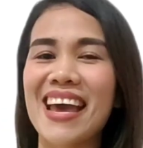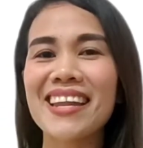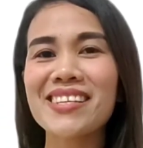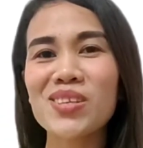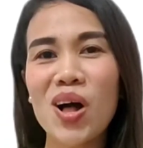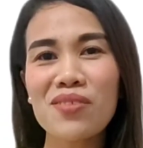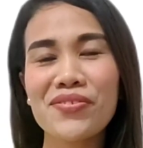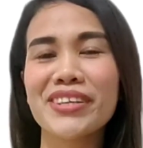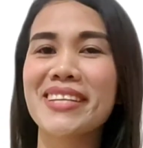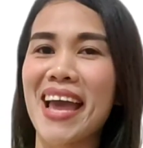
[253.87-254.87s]
That is all
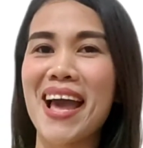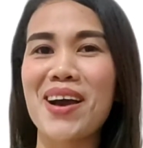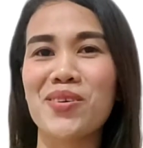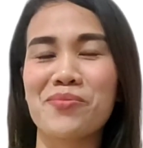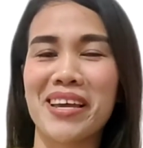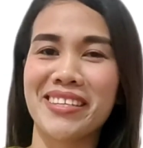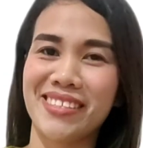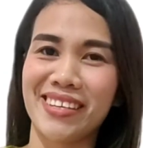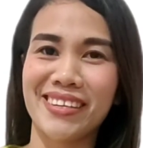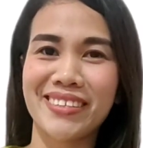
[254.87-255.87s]
for now, my
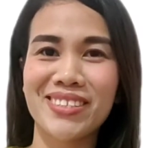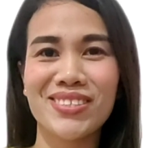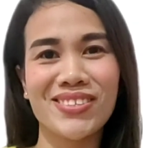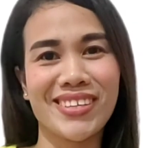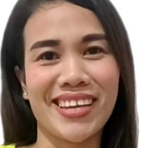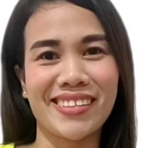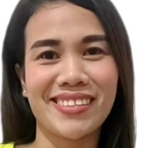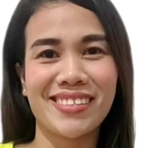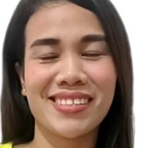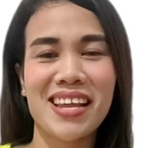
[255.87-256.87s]
dear
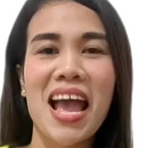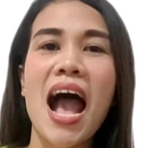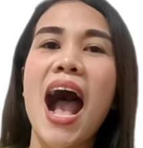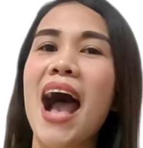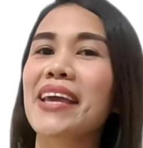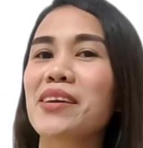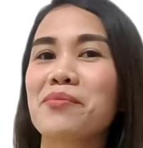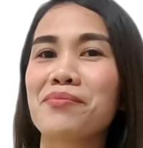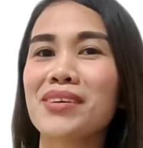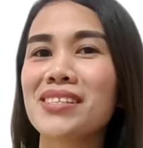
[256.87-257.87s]
students. I
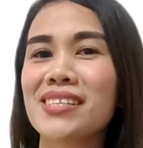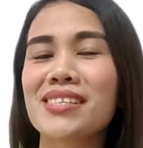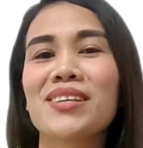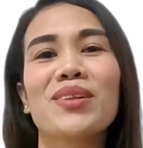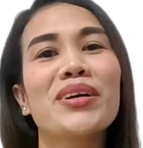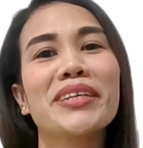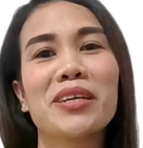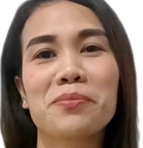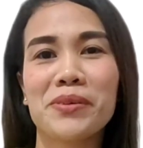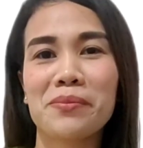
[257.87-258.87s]
am Mrs.
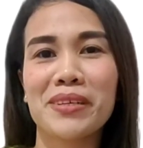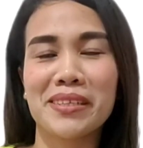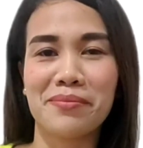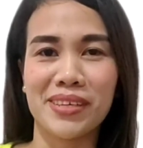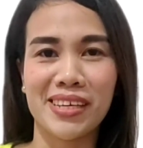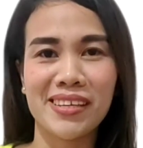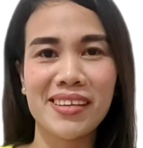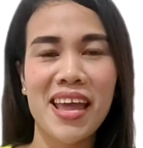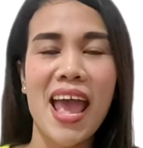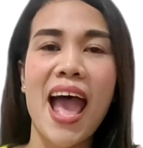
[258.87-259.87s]
Gloria P. Balimbin,
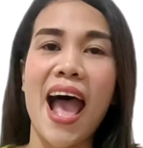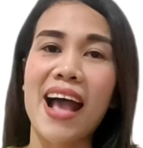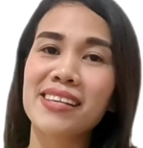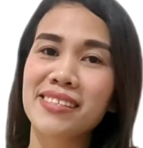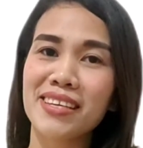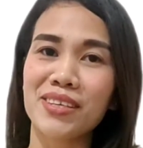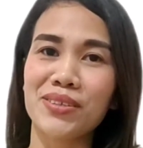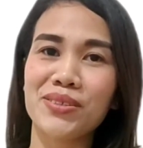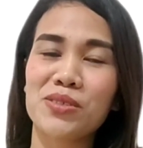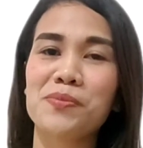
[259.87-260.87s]
asking
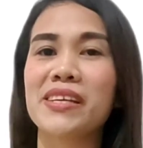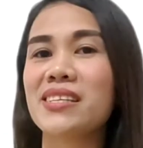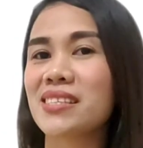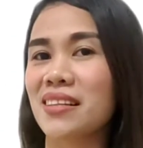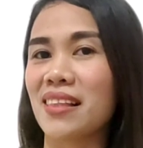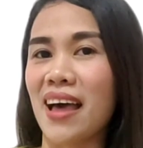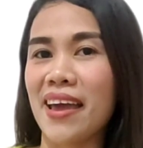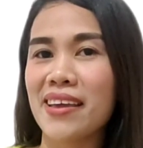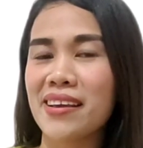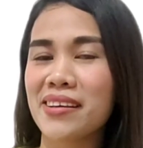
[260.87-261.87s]
you to please
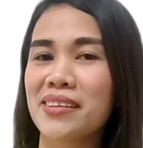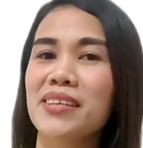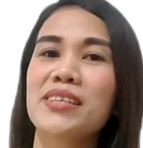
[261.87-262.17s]
like,